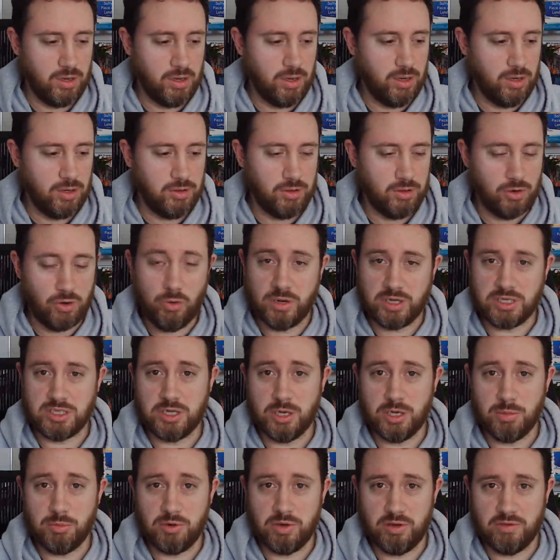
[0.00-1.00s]
The quick
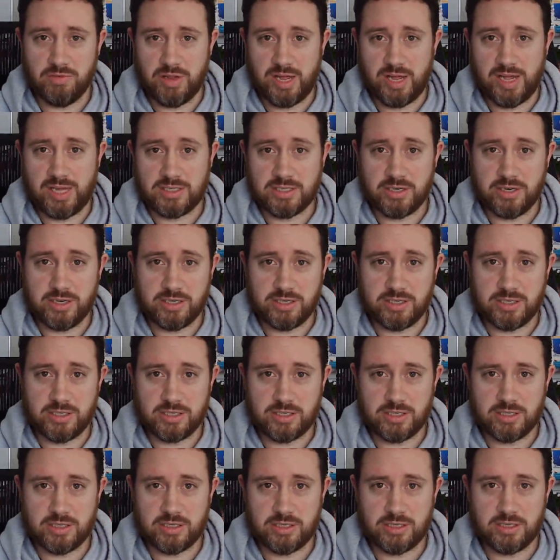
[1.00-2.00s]
summary of last
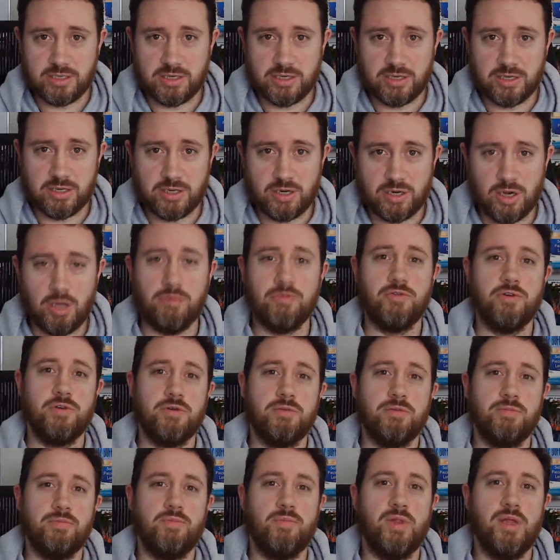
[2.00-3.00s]
night's
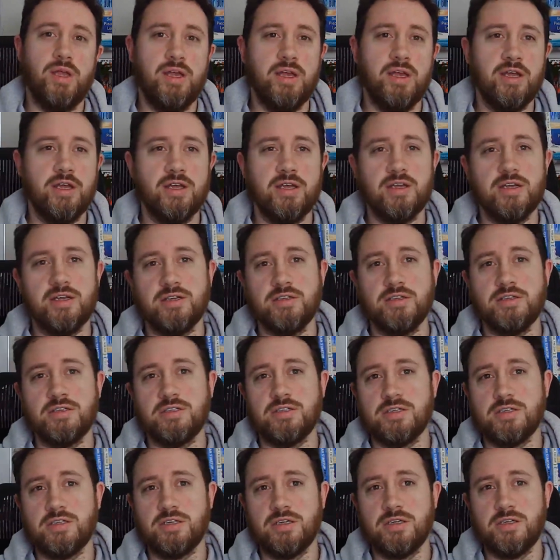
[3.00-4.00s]
comfort is